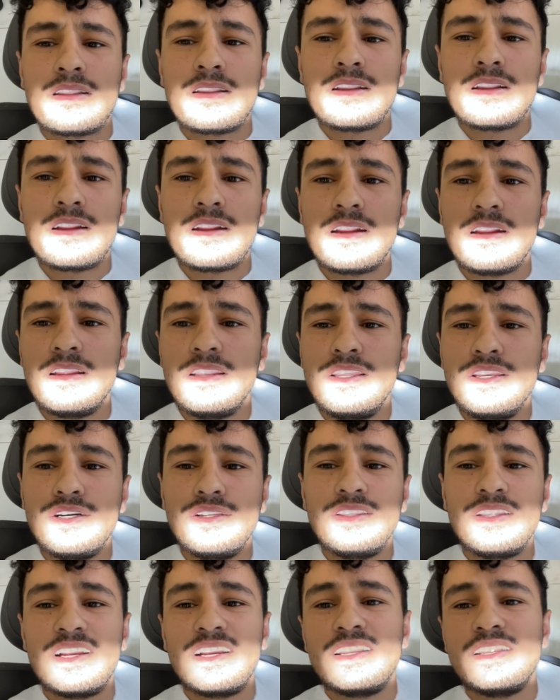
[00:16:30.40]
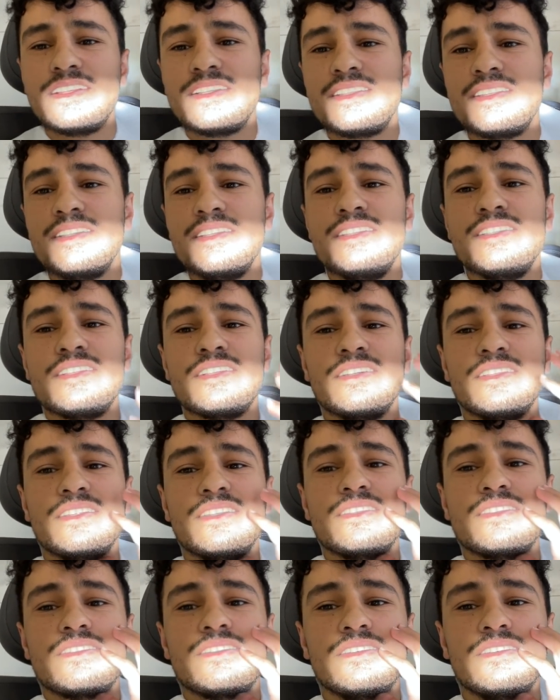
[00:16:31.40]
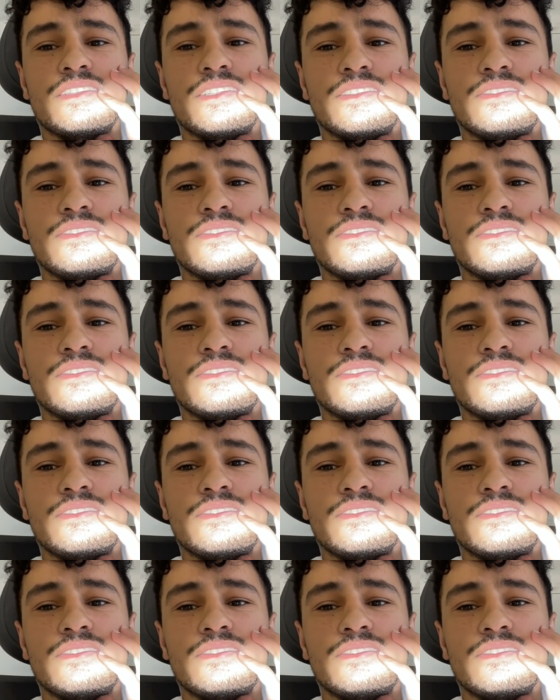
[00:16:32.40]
Currently under anesthesia on this side,